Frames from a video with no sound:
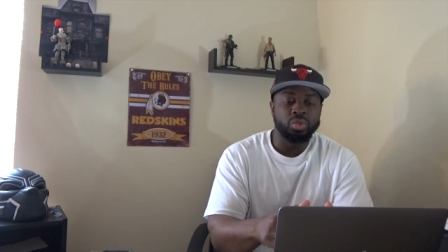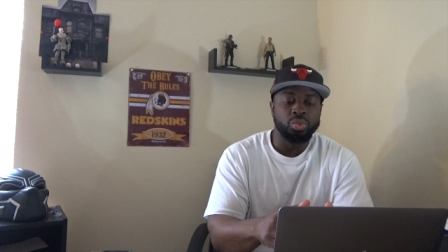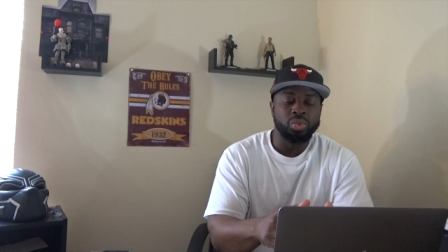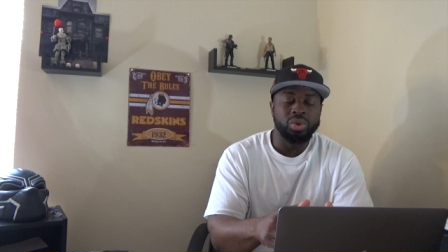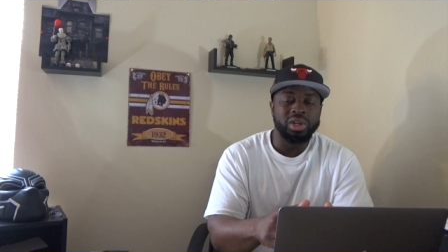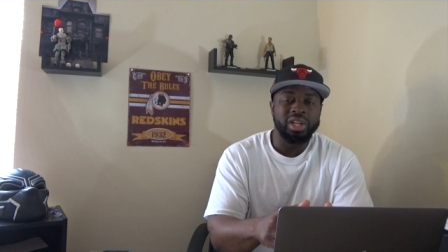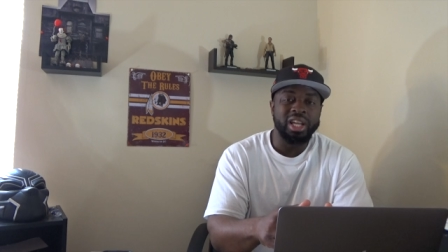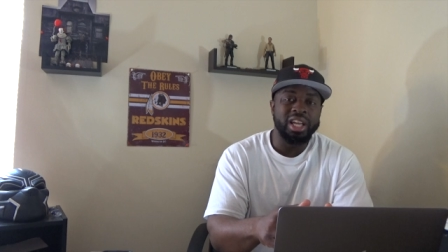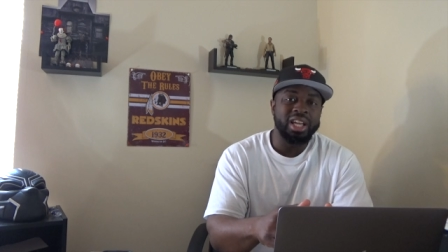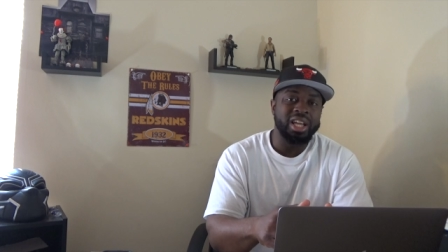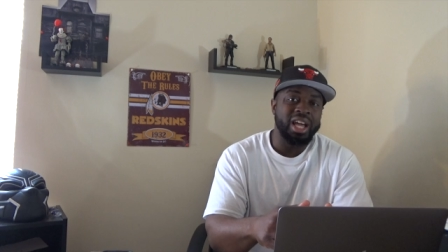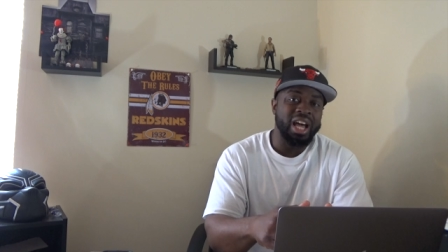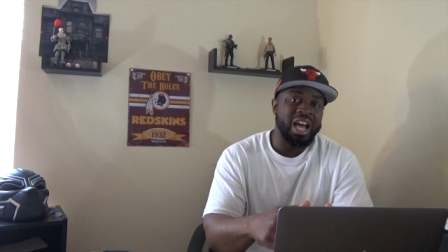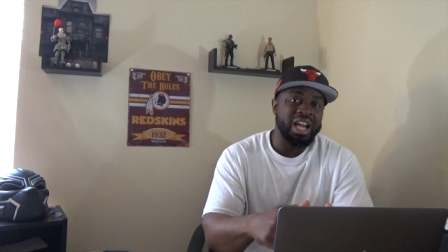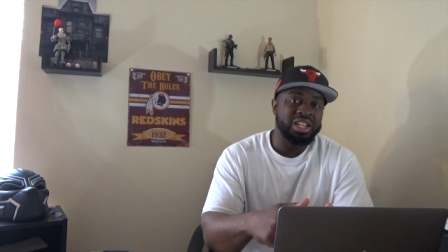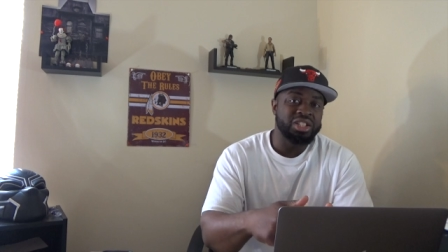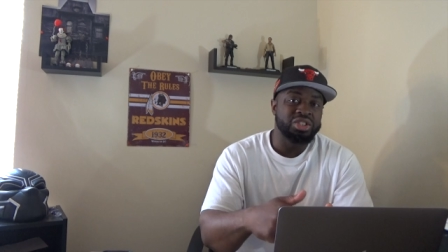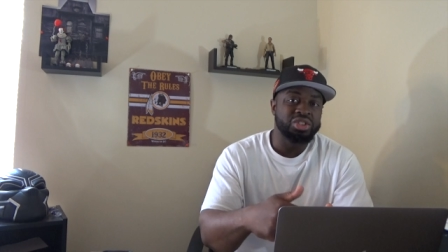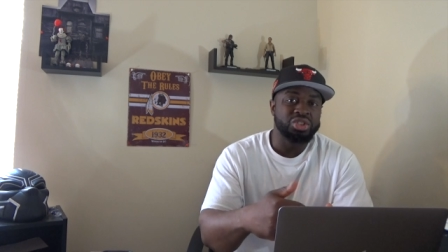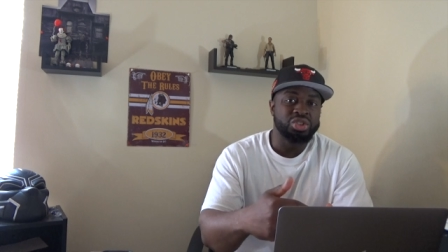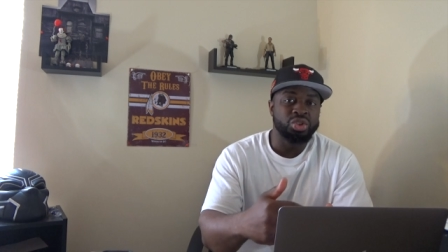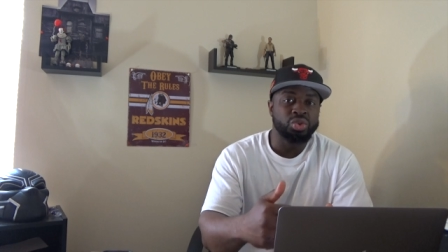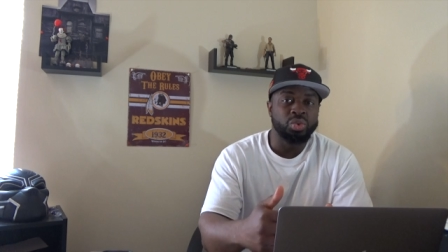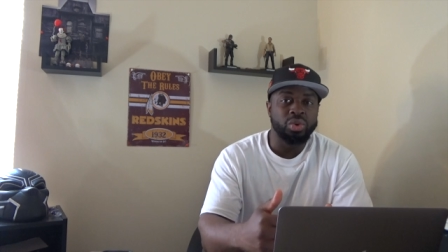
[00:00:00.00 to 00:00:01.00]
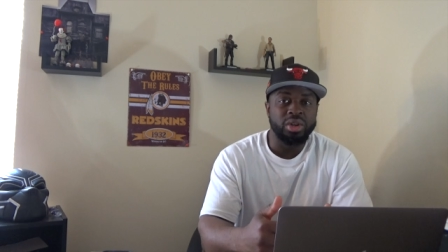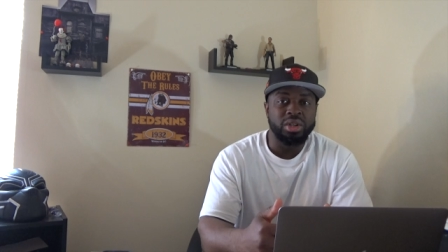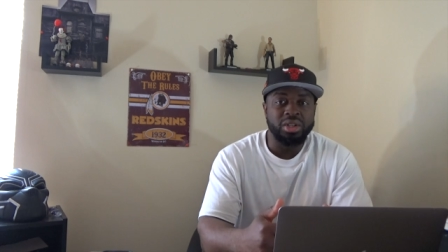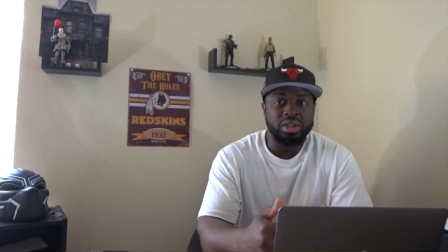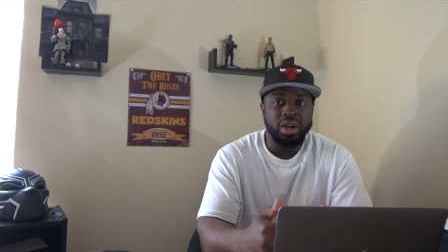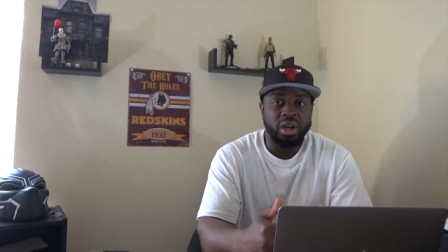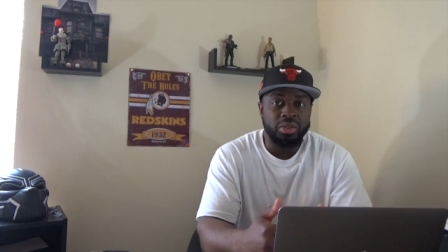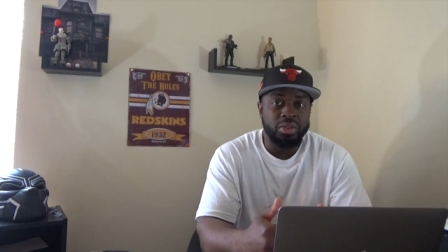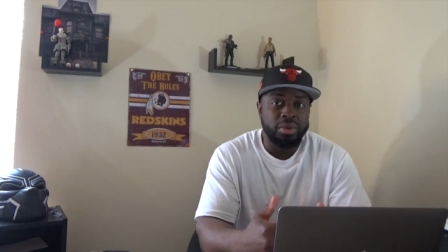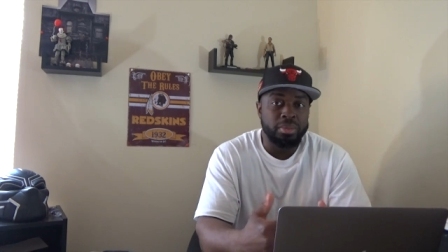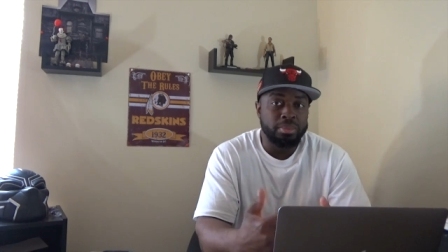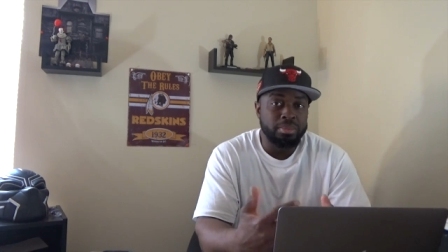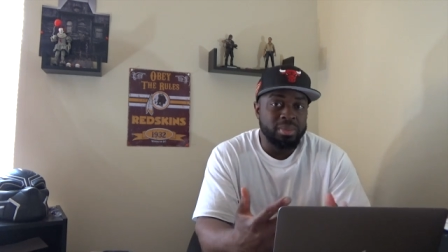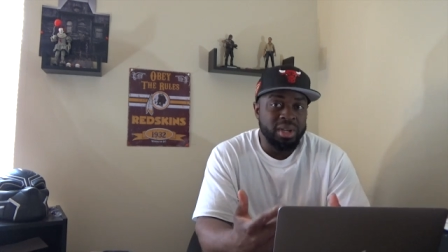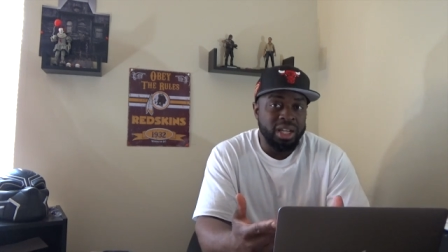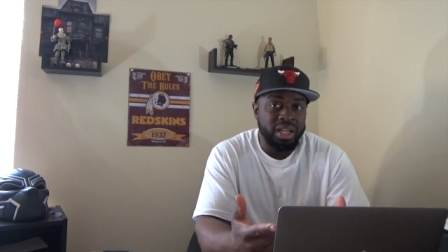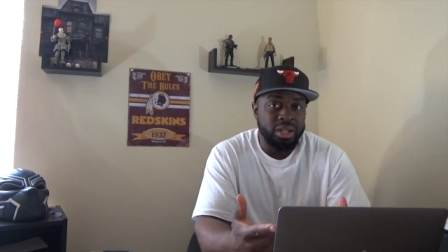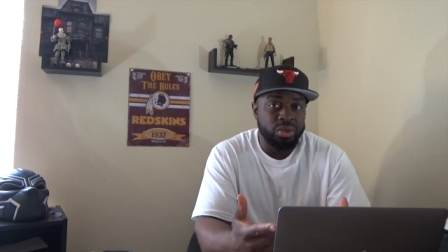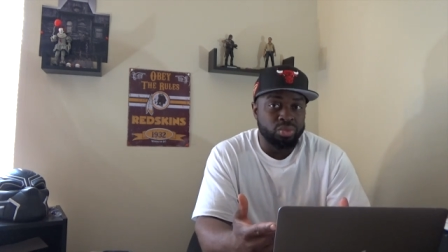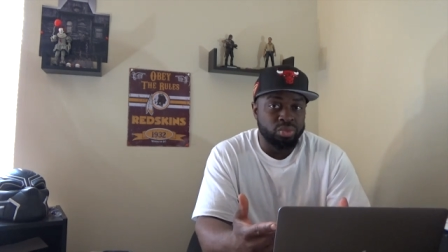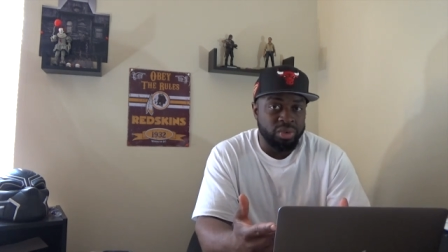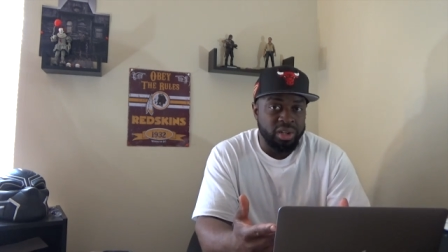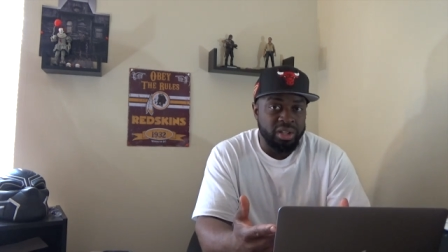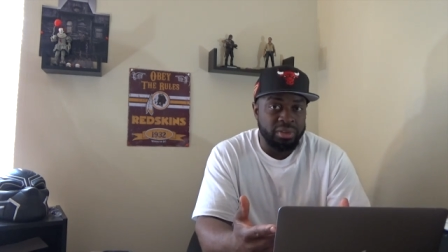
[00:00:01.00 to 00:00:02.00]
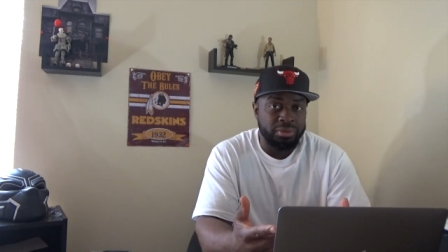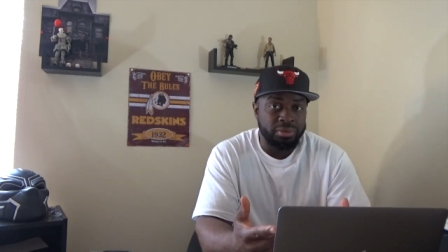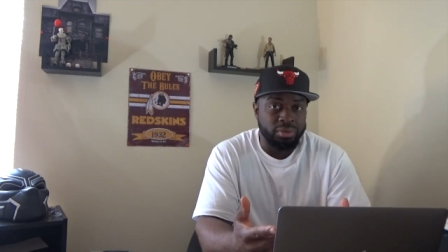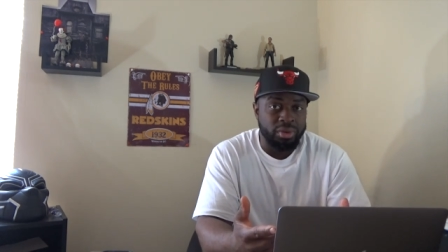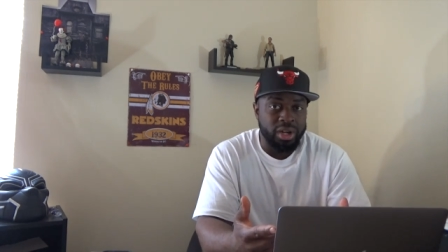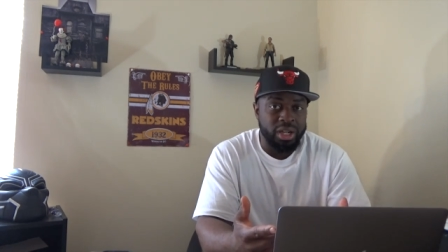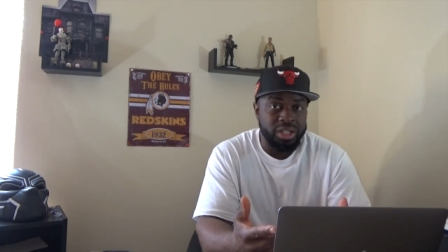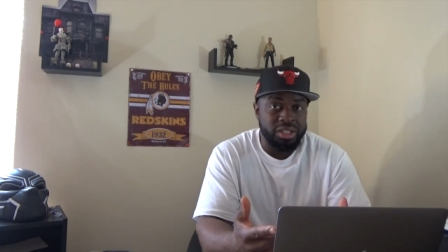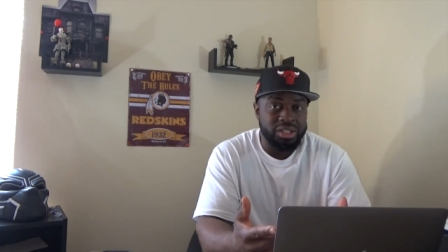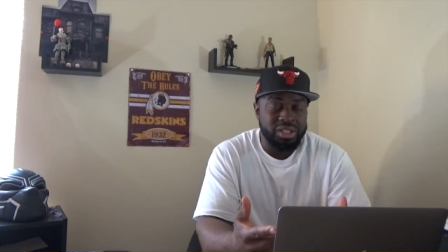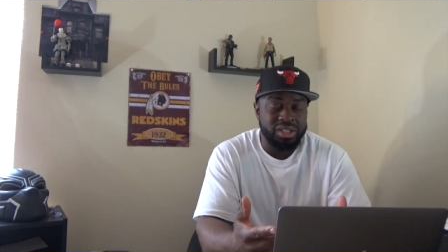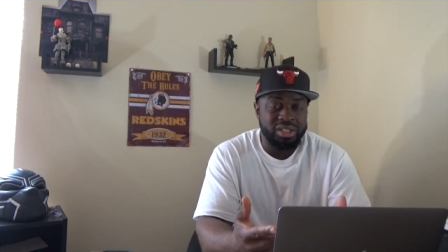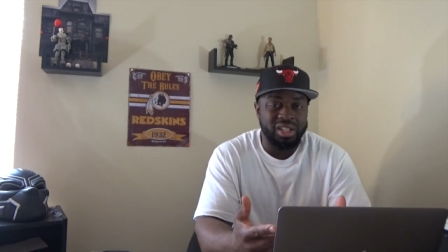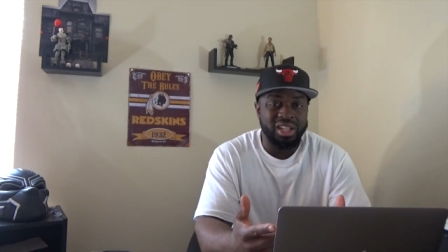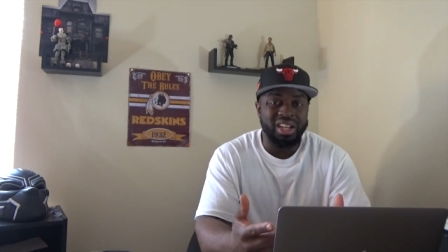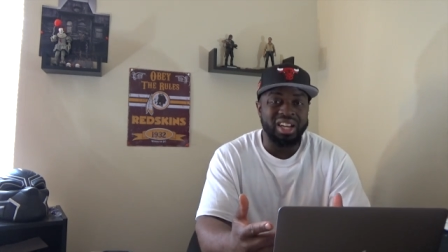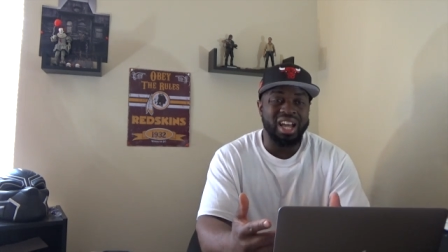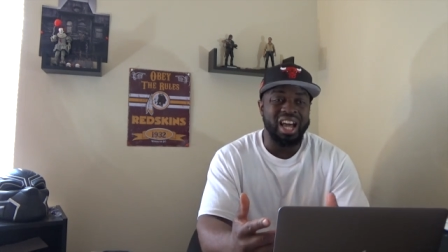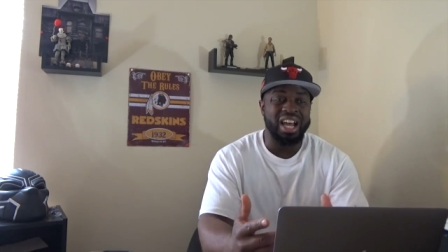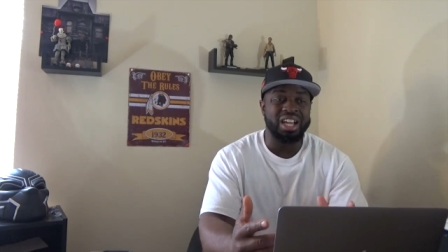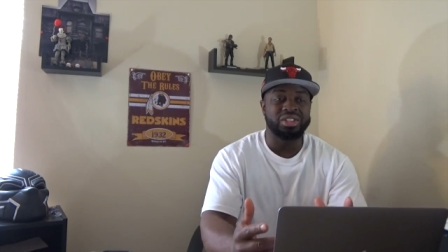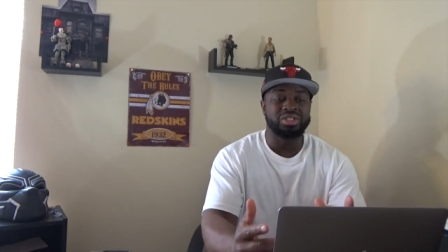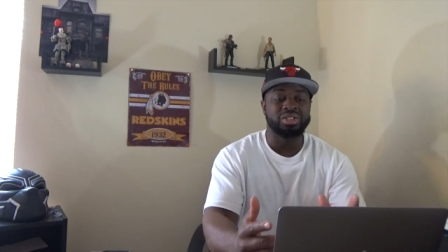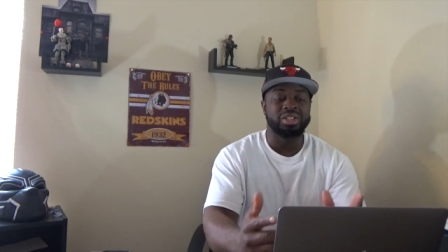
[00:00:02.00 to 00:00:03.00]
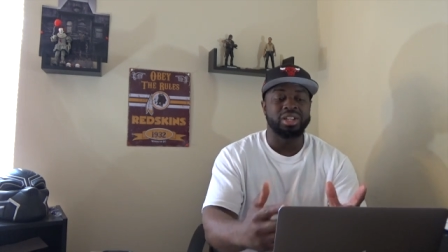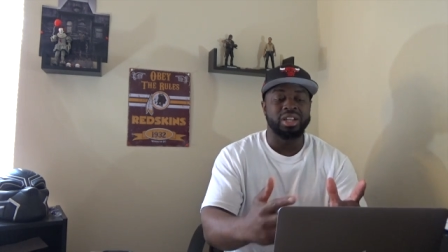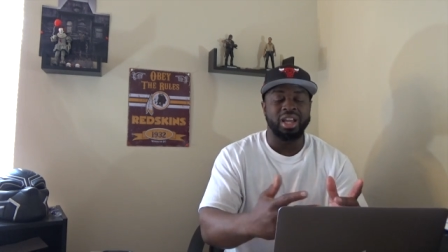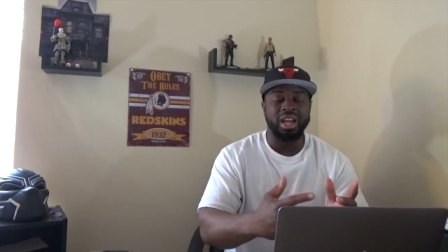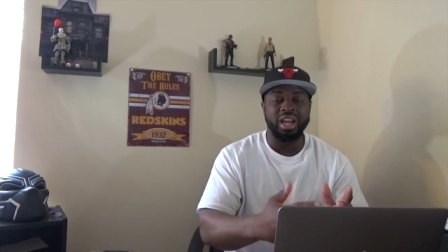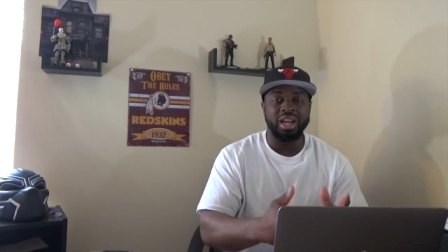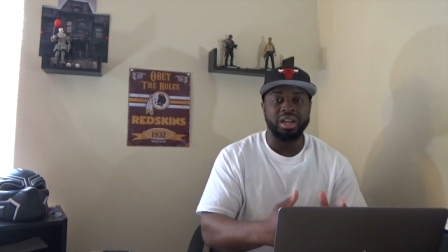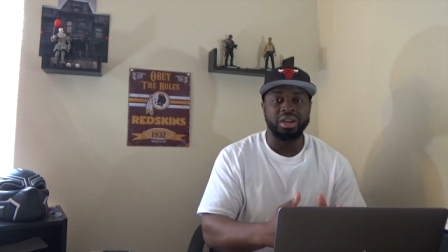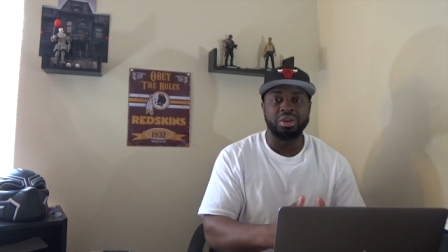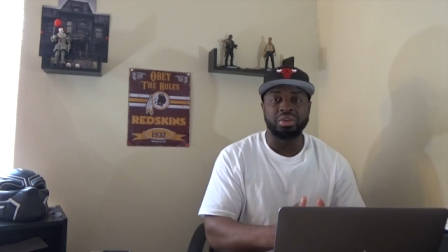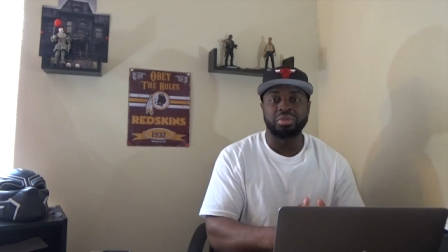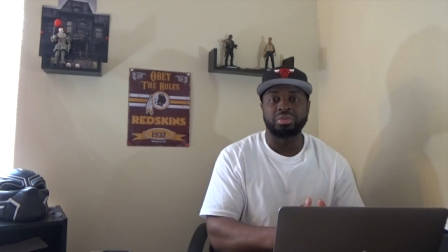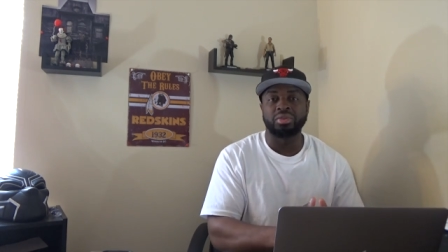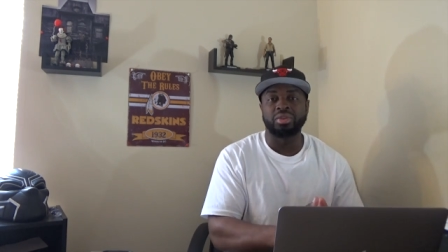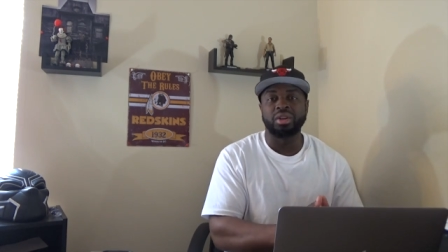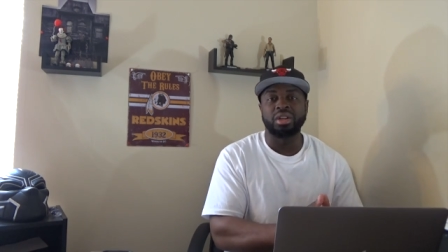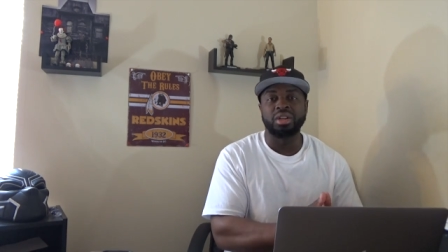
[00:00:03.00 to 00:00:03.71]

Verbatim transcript: Will they actually do another mid refresh and actually have